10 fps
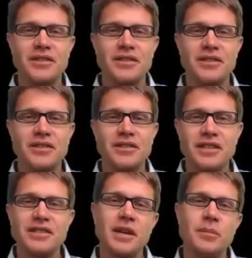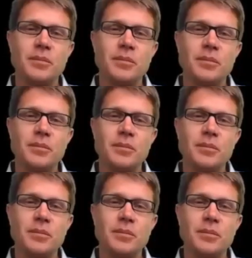Anderson, and this is AP Physics
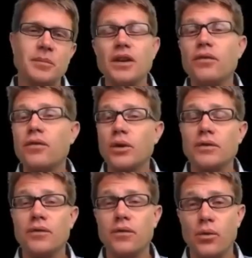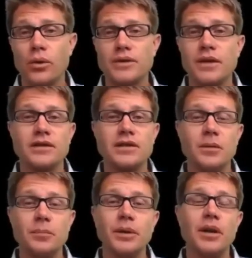Essentials, video 44. It's on
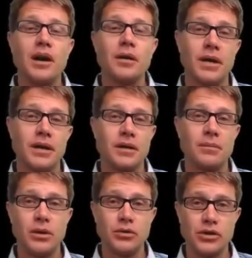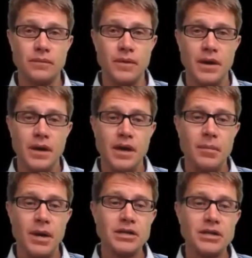simple harmonic motion.
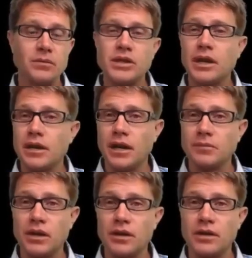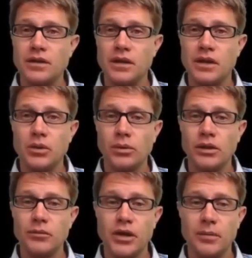Imagine we take an object that's in
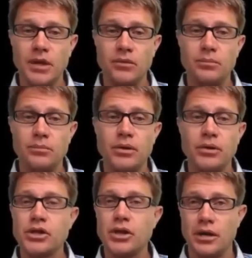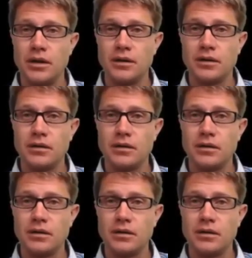equilibrium and we push on it.